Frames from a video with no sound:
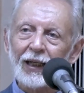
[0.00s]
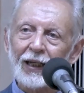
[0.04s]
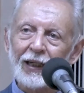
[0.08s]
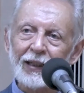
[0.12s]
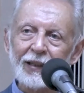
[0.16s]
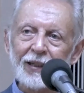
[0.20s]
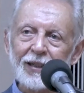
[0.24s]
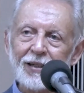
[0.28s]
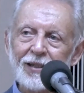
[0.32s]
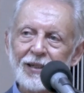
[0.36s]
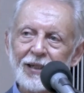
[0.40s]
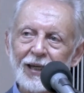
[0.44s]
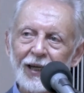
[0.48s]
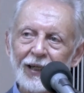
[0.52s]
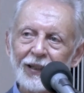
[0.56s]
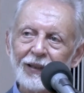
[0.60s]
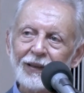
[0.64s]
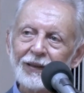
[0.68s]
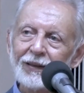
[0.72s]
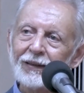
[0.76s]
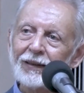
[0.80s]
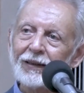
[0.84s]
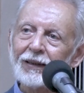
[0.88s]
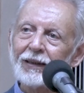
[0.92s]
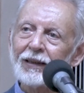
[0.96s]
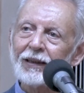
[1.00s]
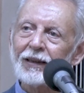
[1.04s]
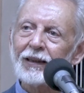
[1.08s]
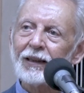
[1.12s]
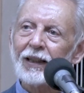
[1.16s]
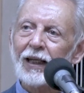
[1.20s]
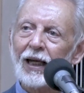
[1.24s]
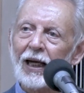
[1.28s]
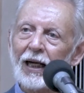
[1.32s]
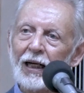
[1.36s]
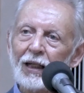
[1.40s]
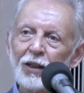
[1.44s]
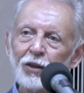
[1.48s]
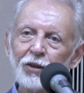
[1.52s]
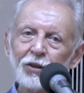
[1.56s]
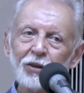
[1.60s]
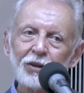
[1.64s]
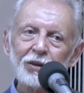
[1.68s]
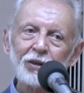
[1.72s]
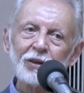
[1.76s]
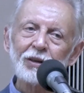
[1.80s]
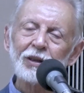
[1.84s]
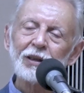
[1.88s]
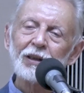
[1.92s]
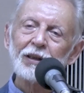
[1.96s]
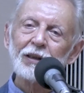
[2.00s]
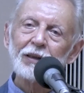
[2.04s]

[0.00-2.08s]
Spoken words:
understand how